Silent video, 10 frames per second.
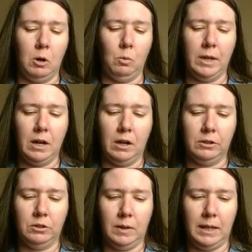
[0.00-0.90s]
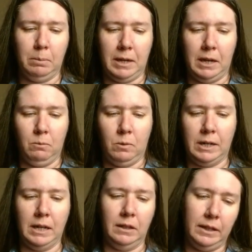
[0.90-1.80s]
We also keep a
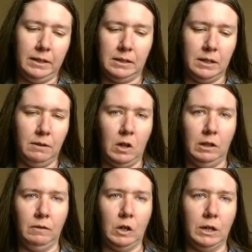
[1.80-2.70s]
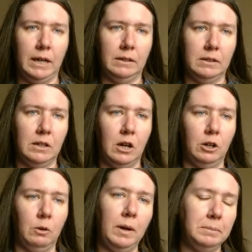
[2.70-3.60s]
running list of all of our guests on
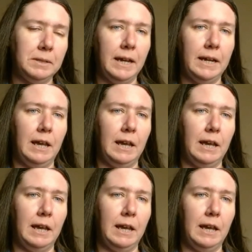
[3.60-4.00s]
our website,